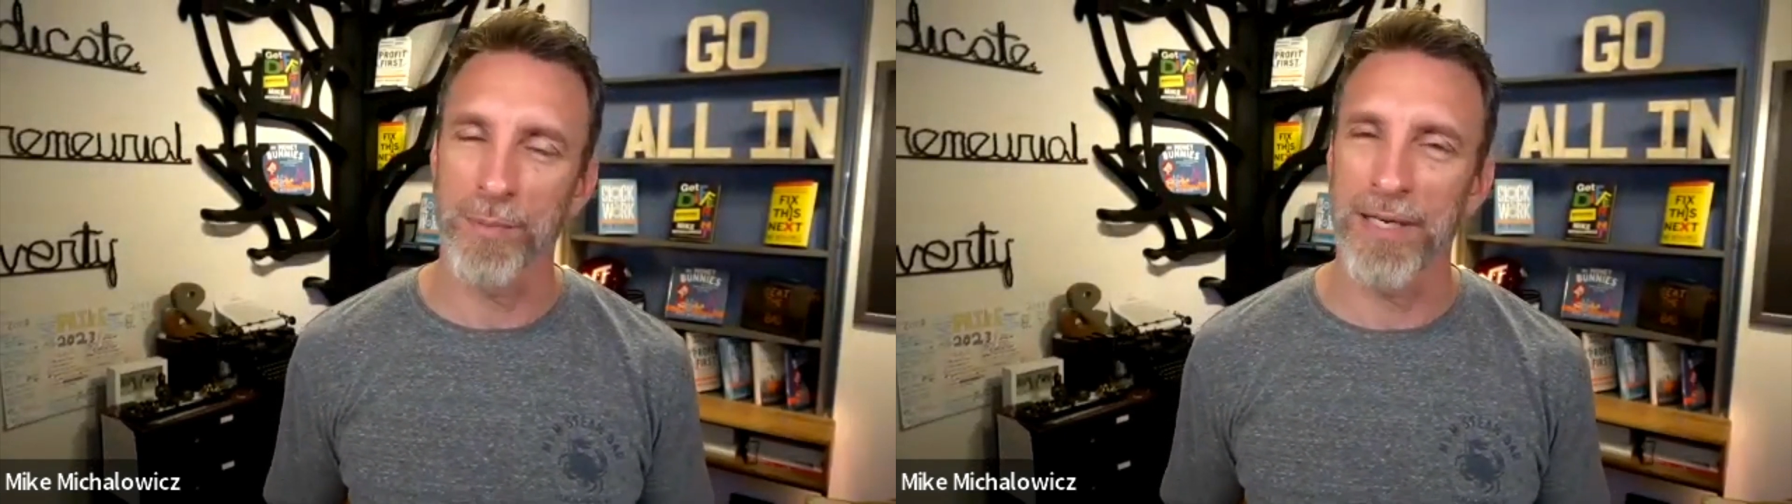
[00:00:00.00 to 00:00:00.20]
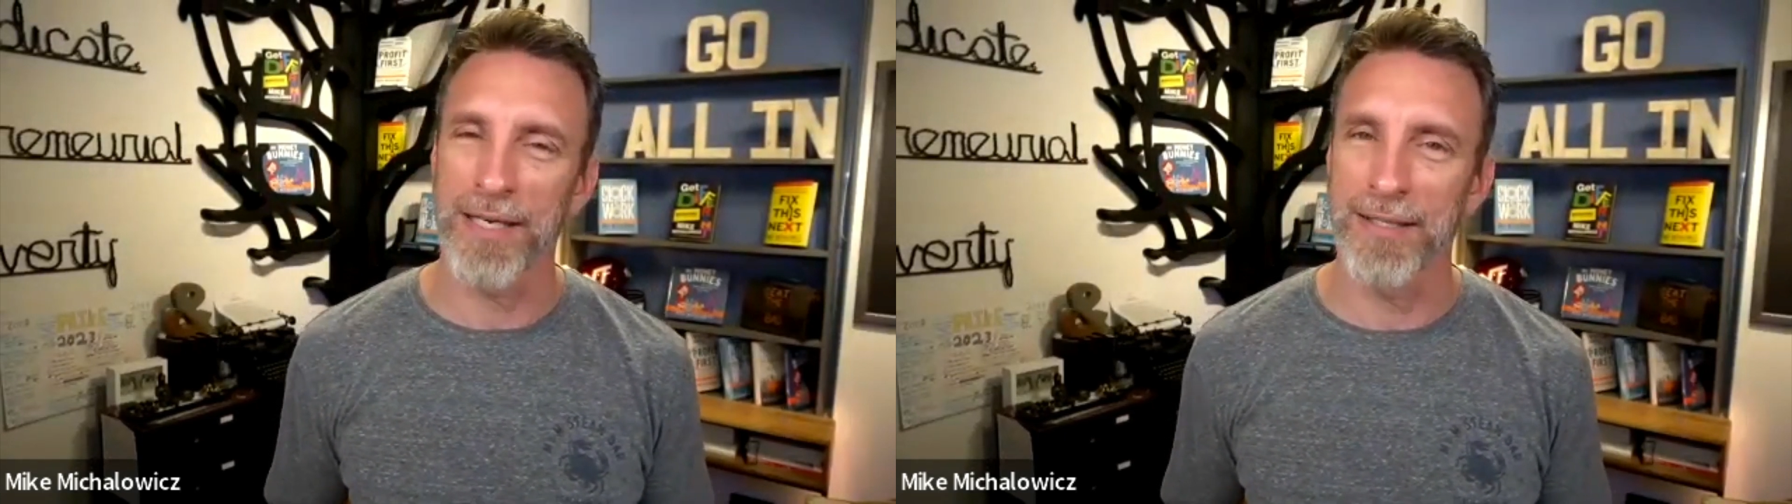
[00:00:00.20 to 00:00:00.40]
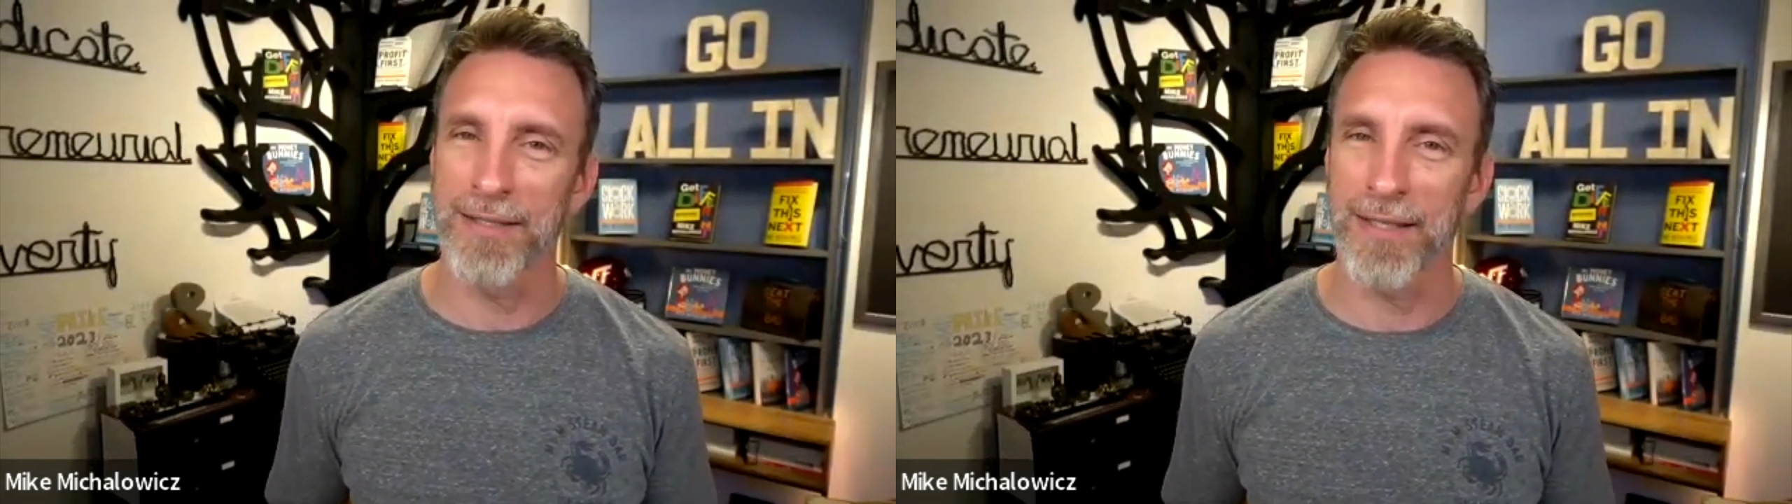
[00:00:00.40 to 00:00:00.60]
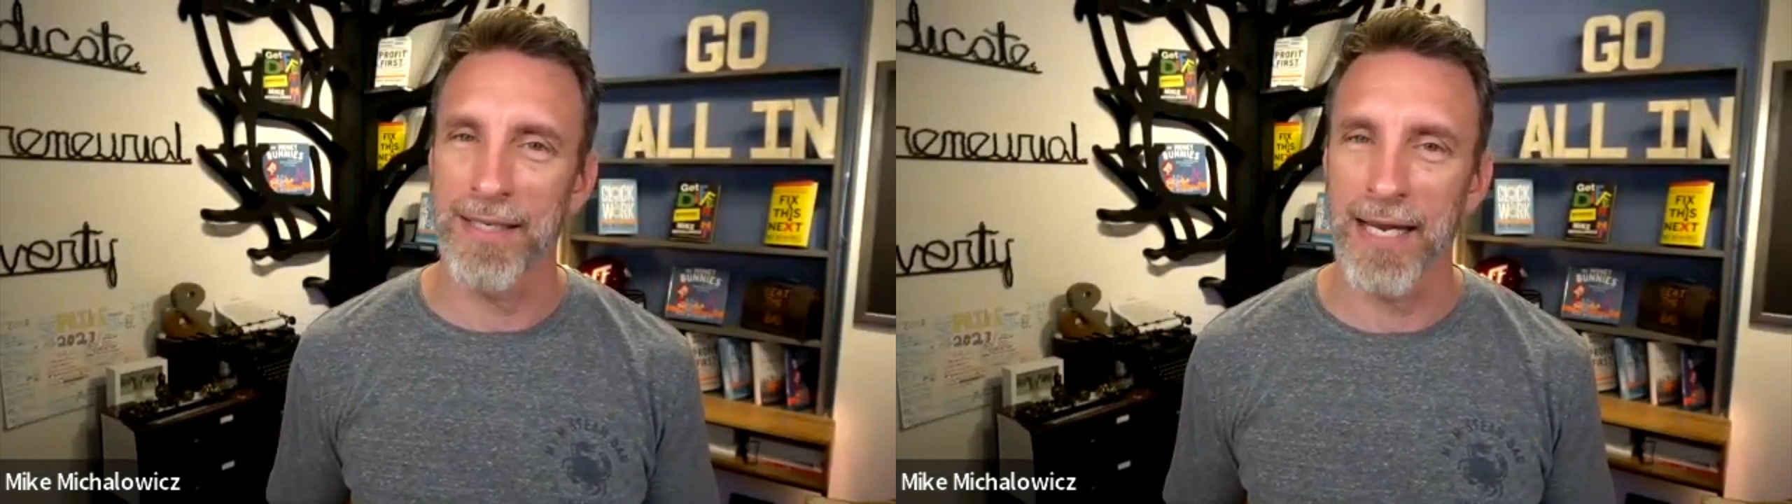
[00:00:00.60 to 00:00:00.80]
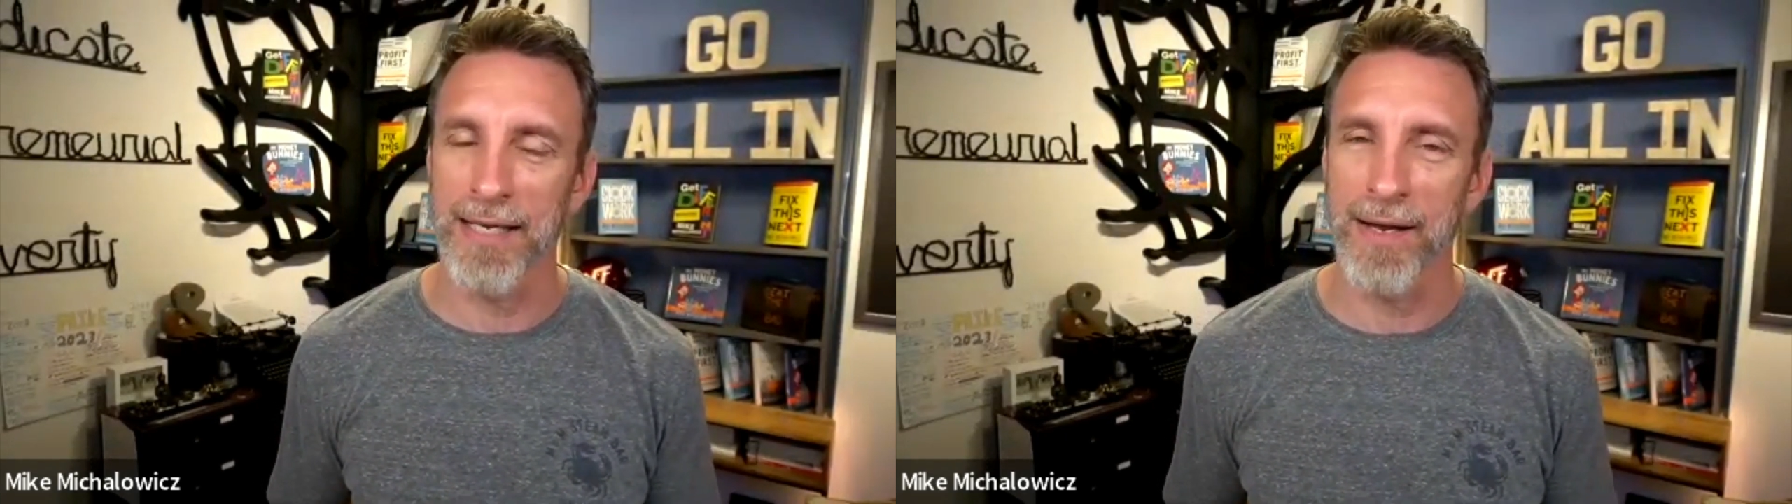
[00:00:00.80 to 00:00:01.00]
but he's he's
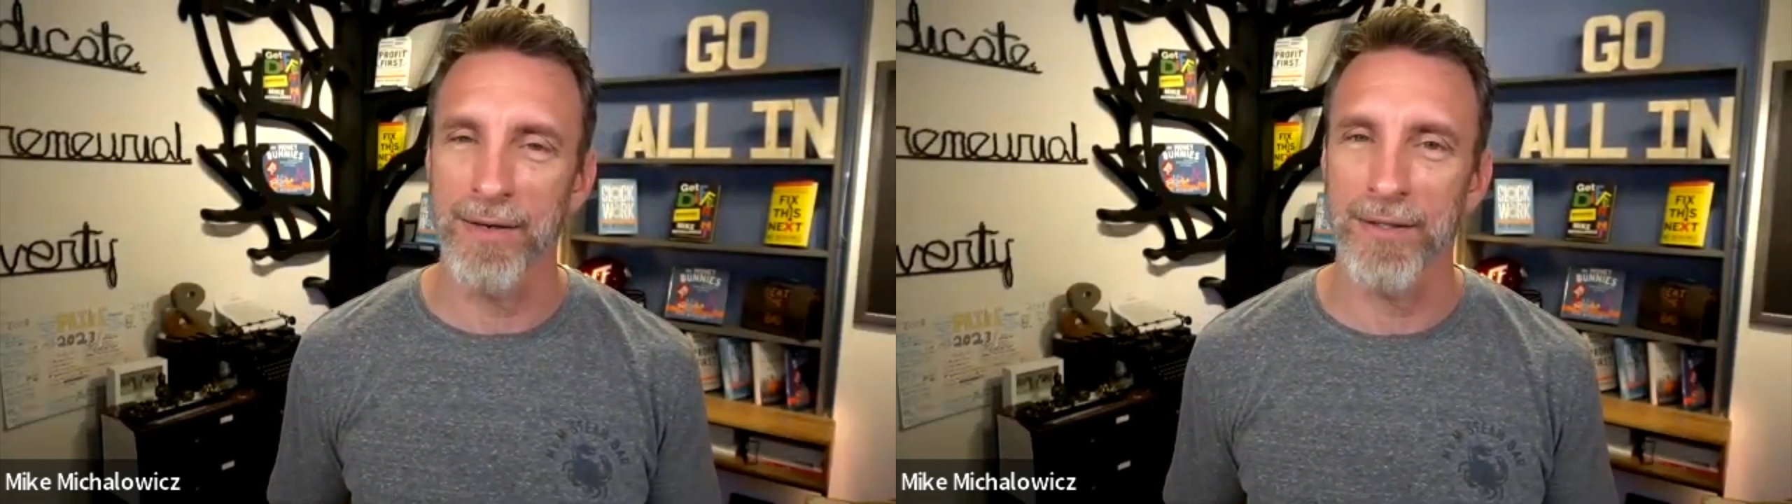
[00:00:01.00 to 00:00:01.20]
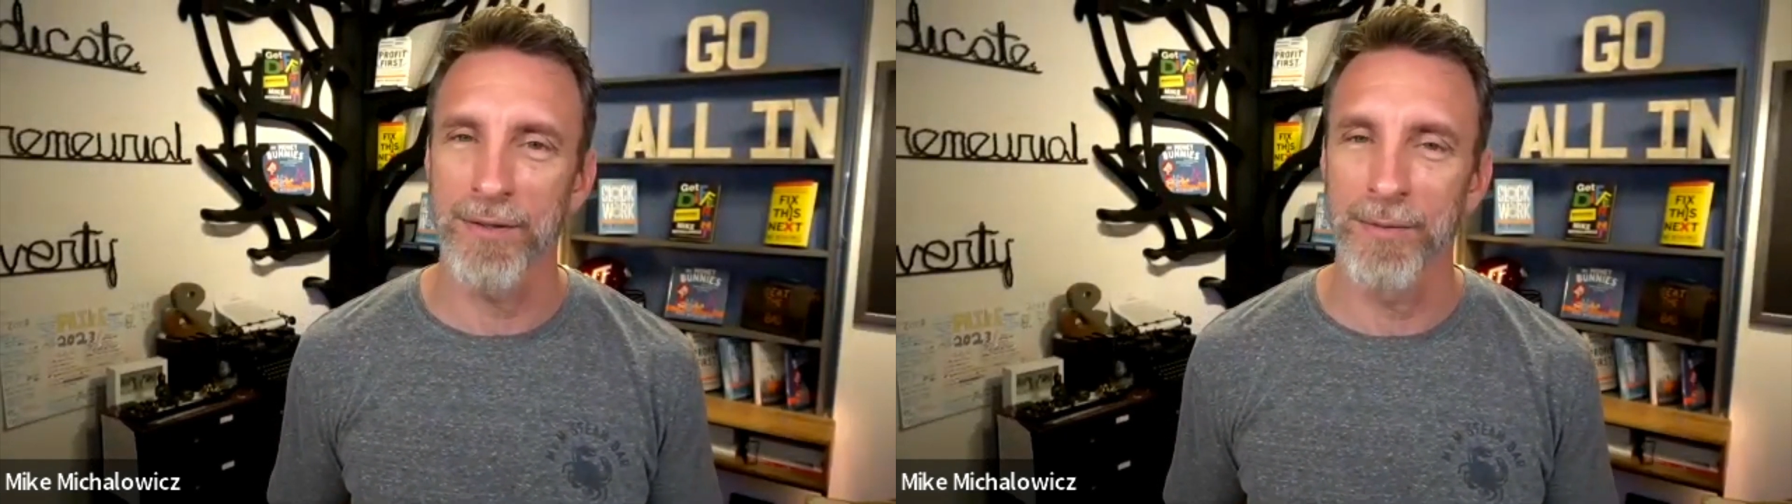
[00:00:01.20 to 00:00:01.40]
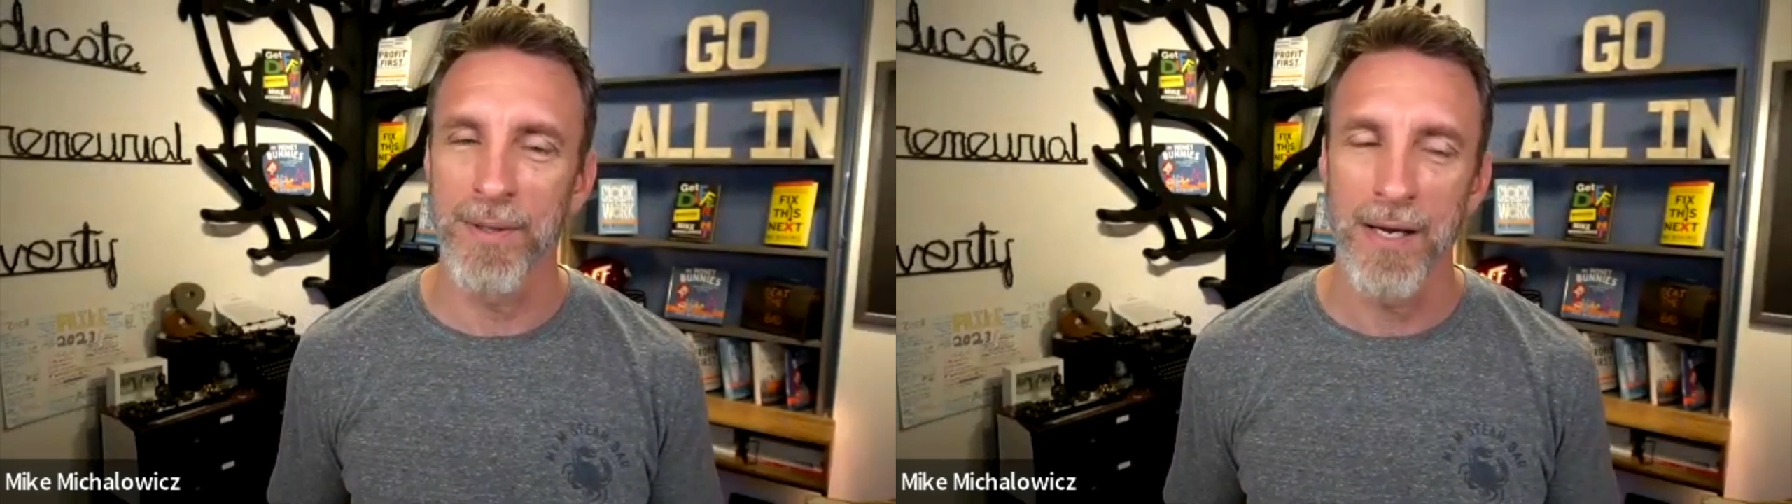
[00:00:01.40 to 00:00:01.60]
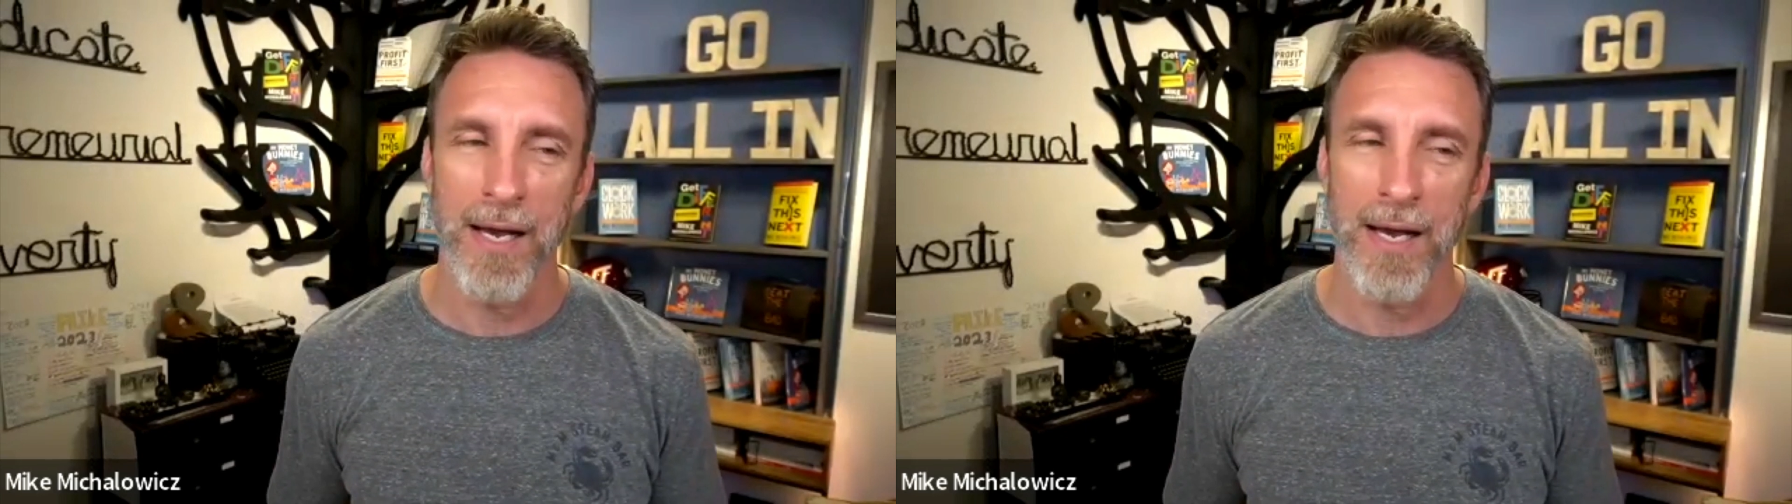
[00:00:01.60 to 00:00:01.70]
heading out soon.